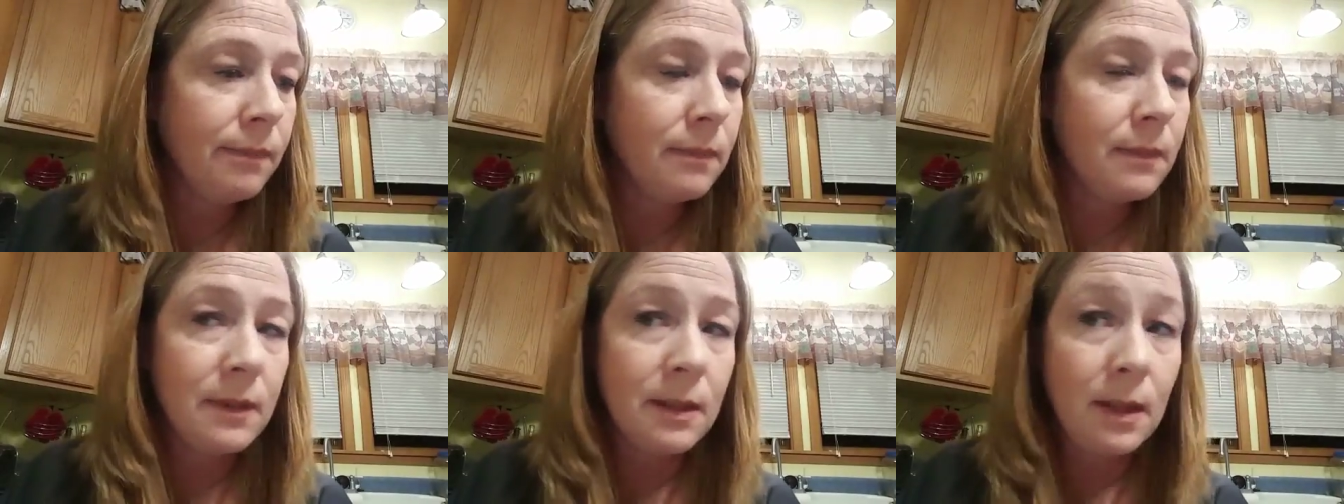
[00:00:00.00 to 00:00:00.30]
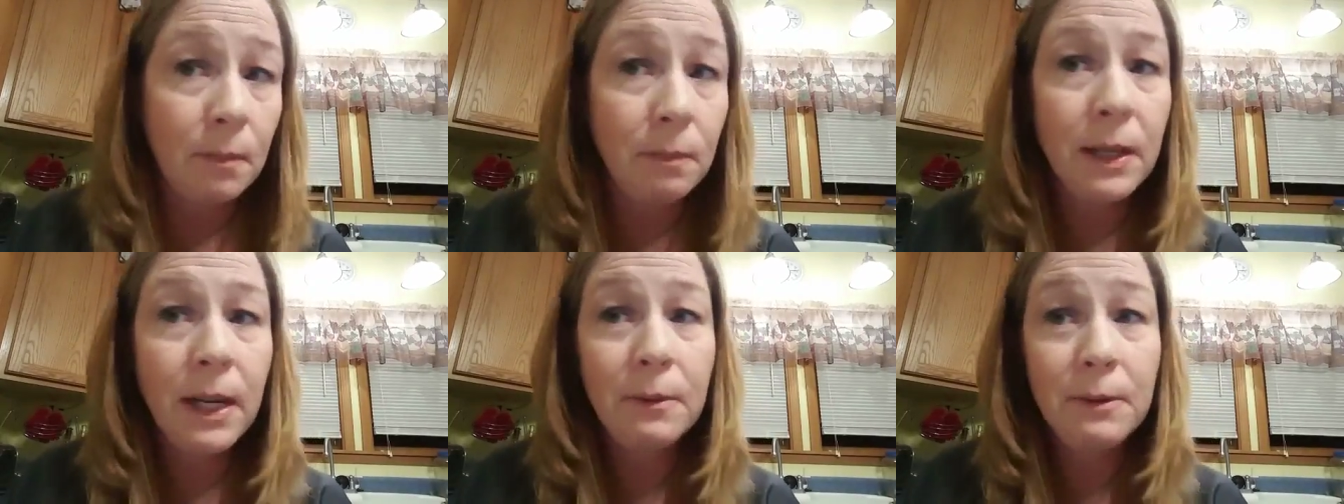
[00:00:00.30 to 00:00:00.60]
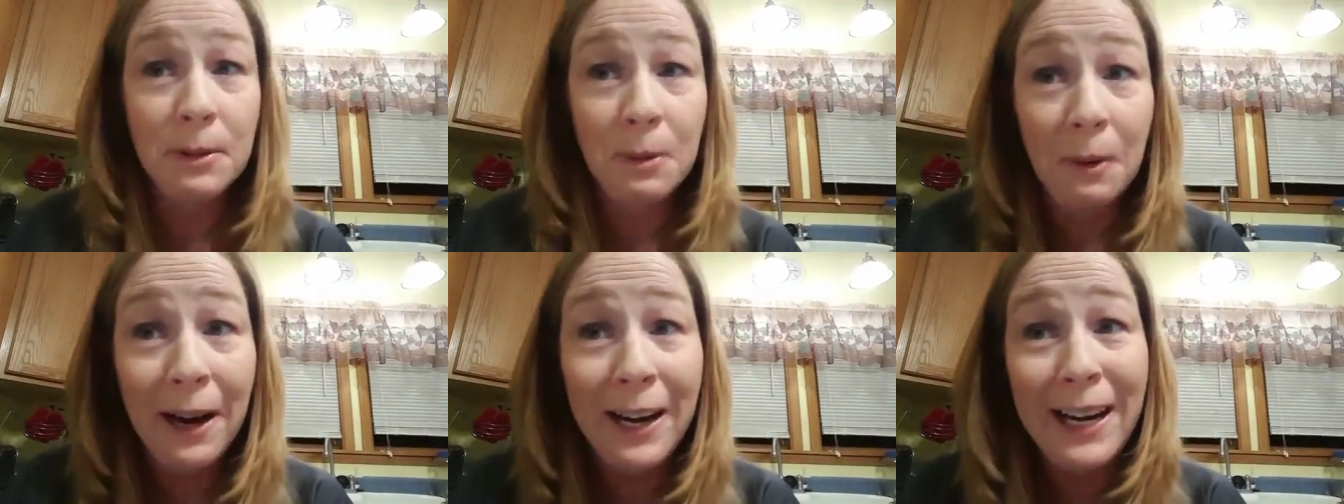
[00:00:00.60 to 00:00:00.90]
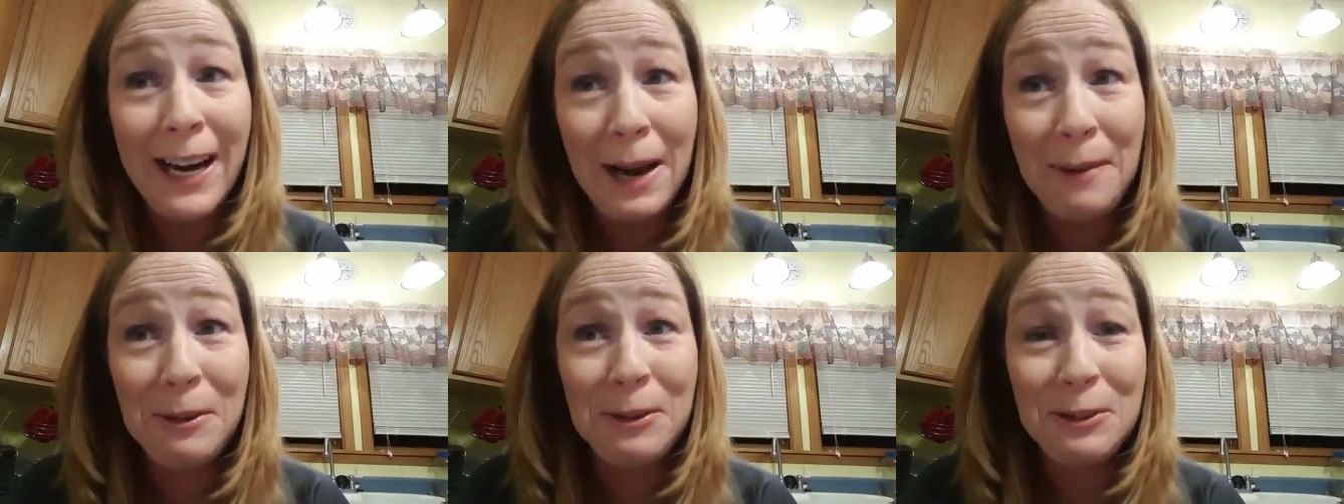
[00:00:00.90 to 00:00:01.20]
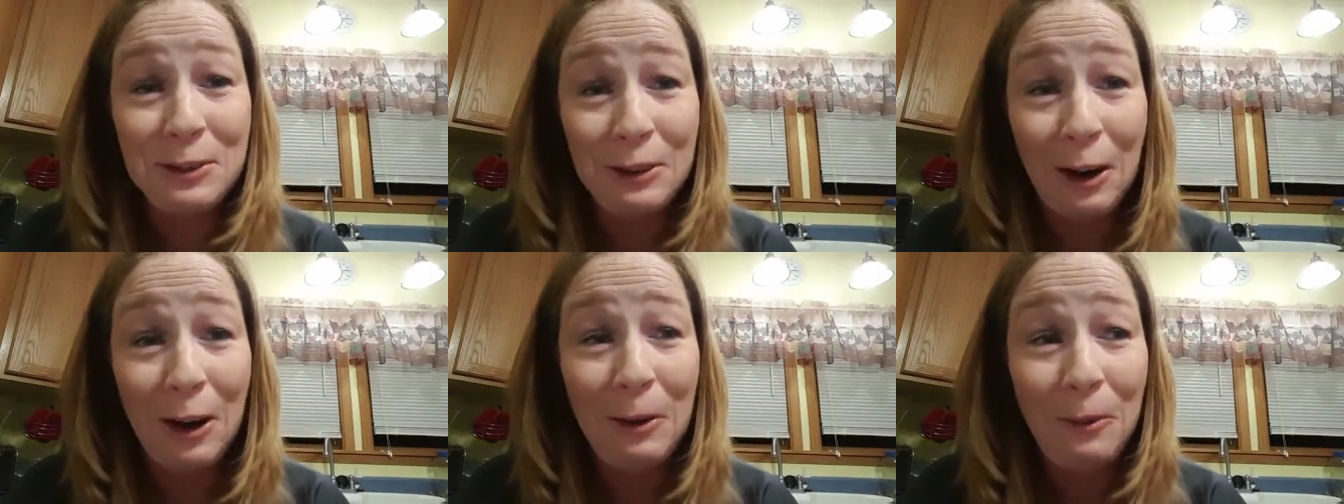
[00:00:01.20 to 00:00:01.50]
Sometimes my neighbors
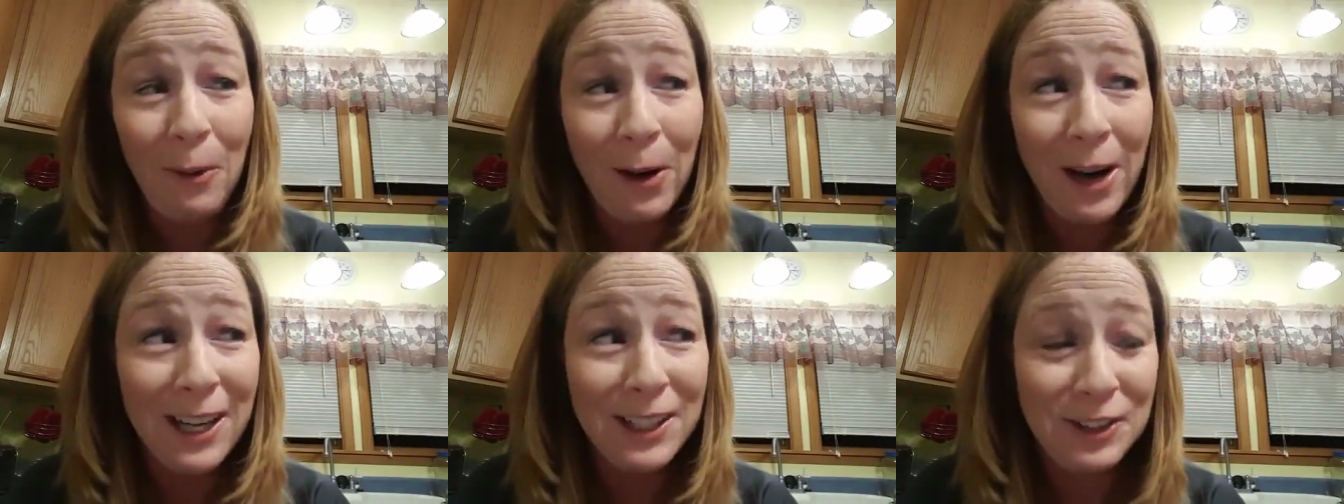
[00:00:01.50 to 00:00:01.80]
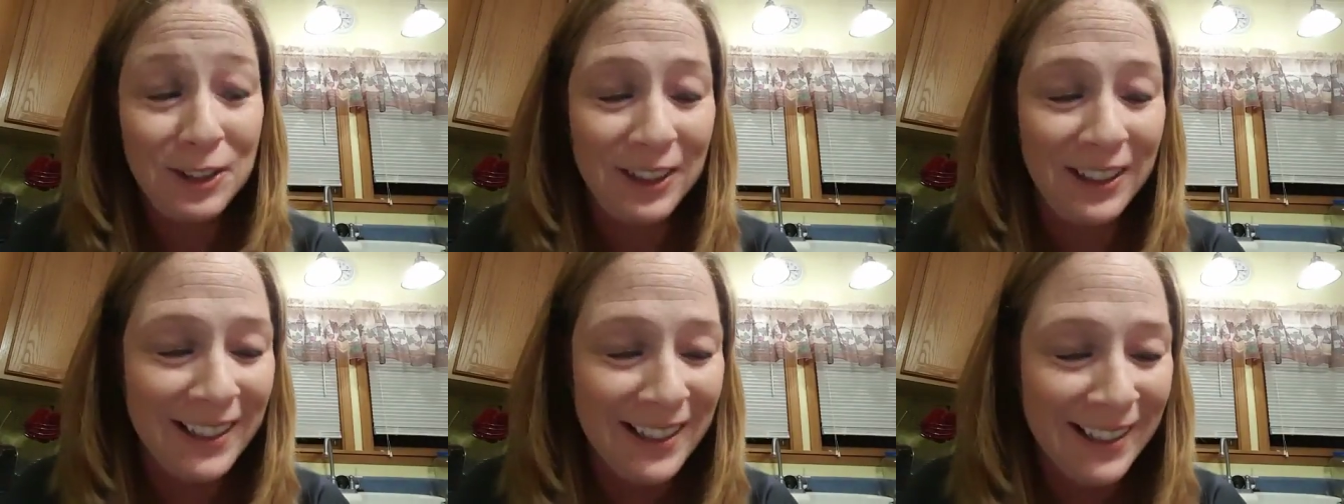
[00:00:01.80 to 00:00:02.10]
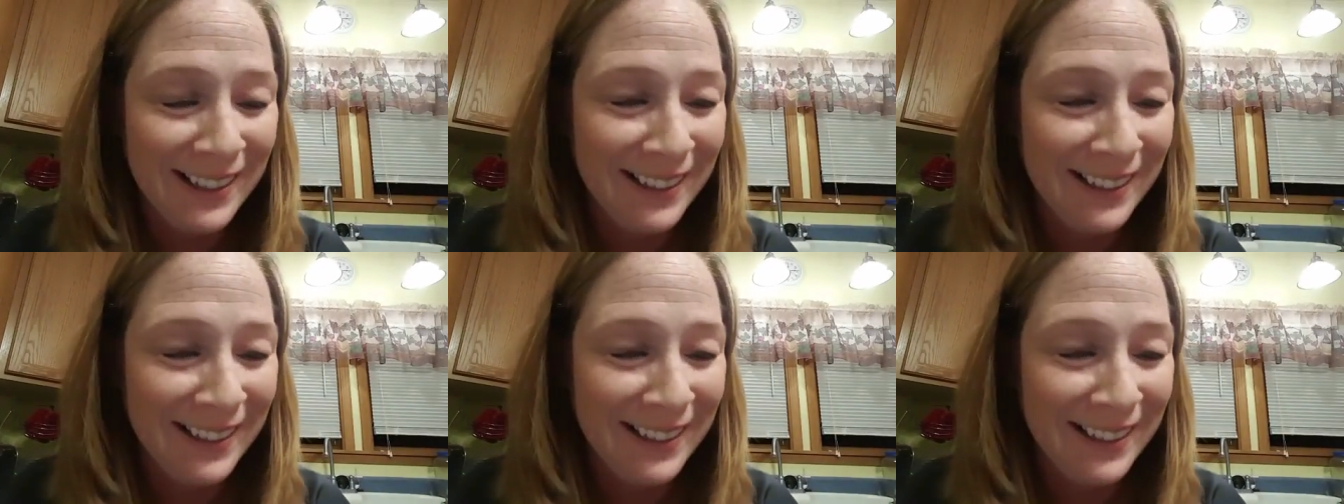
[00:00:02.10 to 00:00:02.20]
are watching.